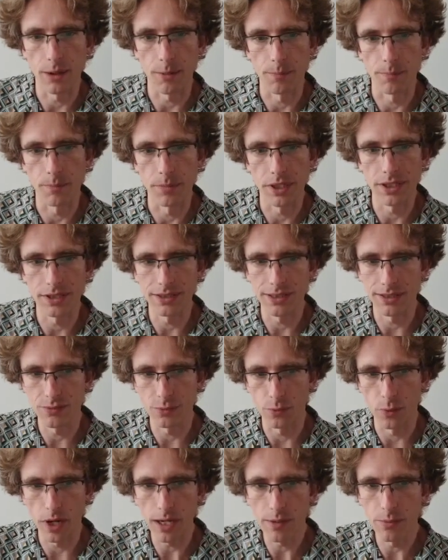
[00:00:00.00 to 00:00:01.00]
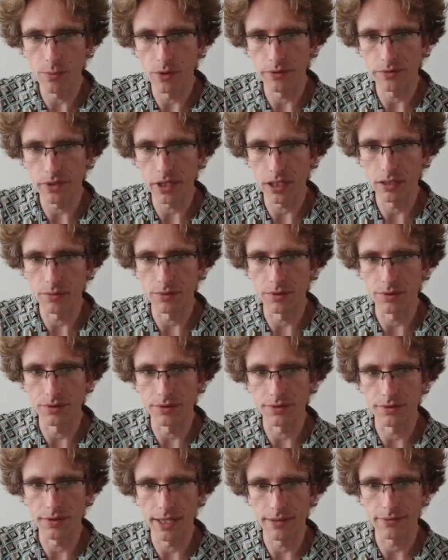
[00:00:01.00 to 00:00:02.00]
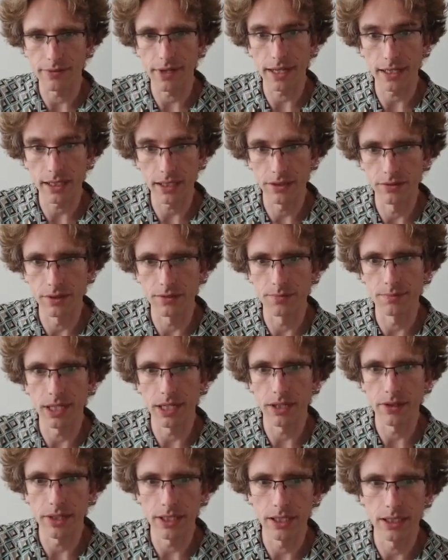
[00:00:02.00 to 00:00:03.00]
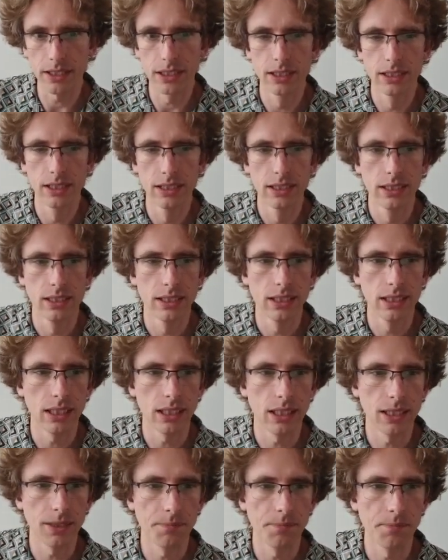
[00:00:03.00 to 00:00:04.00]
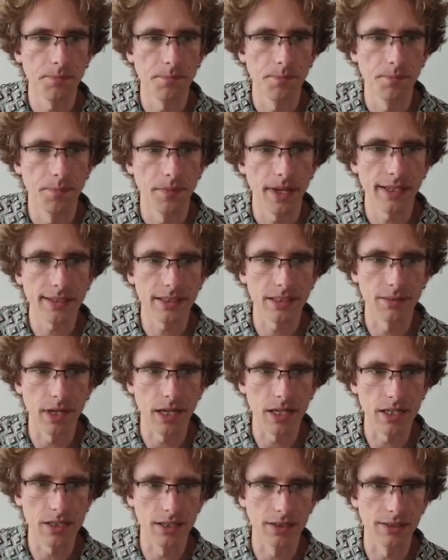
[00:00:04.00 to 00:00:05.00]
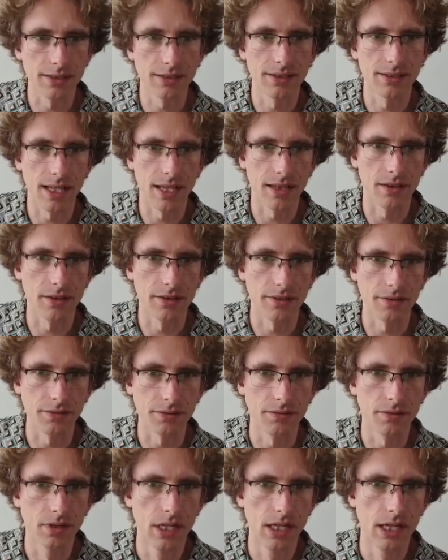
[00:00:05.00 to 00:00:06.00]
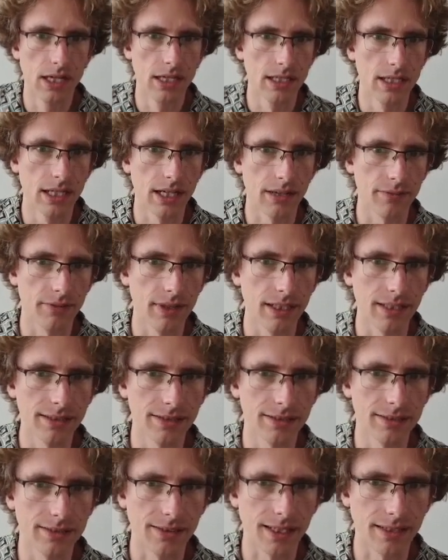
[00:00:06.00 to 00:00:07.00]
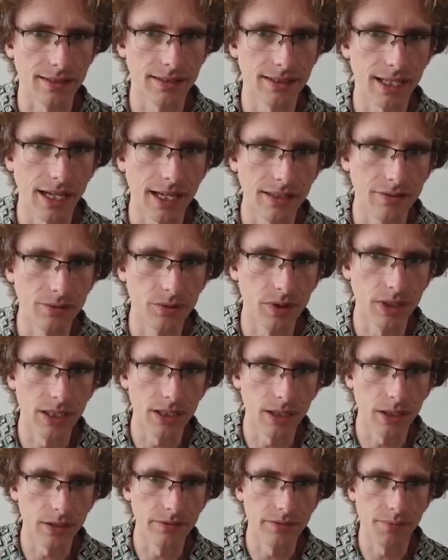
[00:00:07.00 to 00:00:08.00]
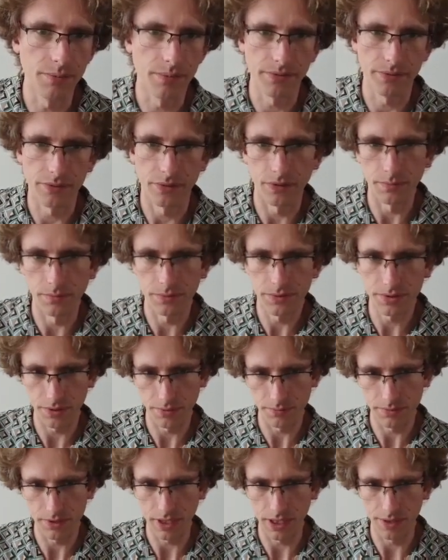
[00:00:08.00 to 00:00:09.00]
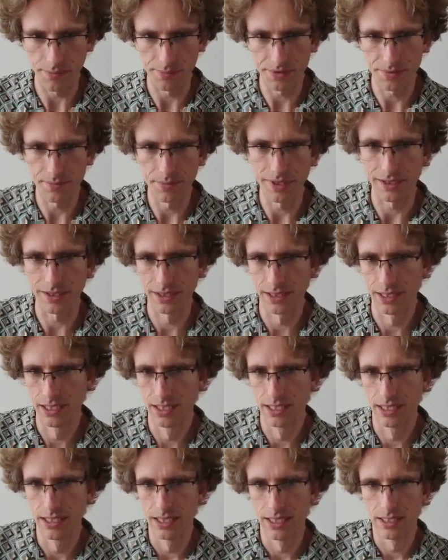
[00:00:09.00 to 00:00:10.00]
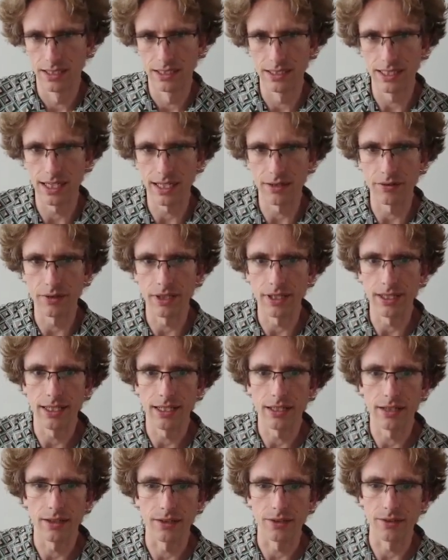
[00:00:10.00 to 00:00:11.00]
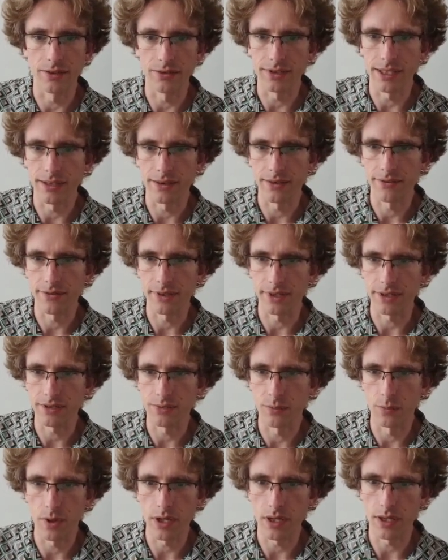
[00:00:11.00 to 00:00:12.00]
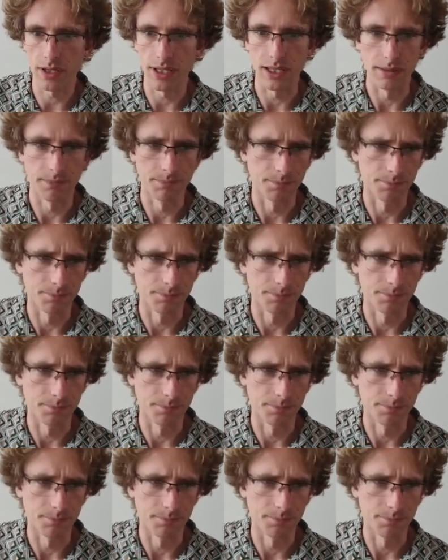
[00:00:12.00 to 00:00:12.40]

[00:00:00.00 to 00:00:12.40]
Because it's way more valuable to have accurate pairing estimations than to have lists that can really overperform sometimes, but generally are not that trustworthy.